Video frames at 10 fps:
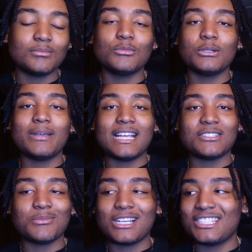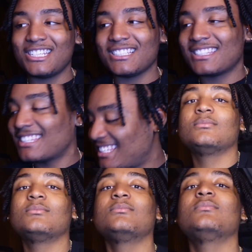more passion projects.
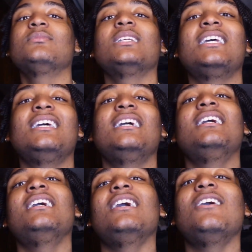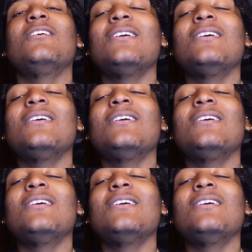All